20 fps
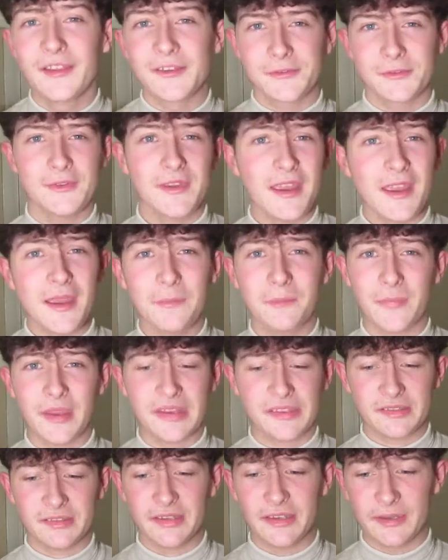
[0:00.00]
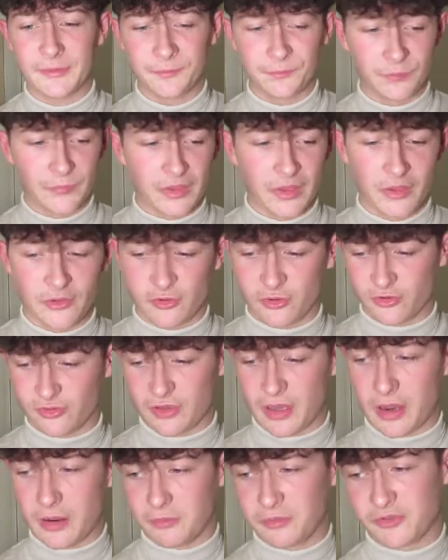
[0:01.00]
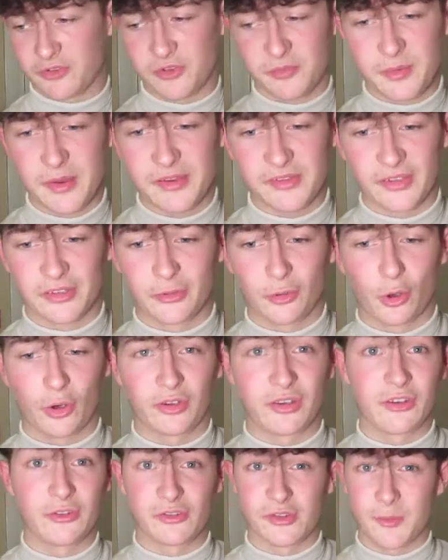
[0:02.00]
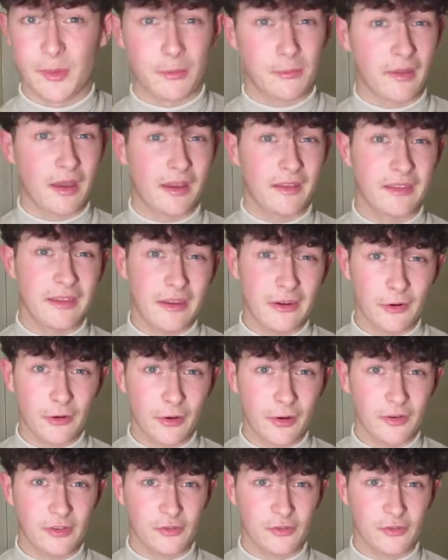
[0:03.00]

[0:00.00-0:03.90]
So yeah, I'm basically just, I was just basically talking to you about that there.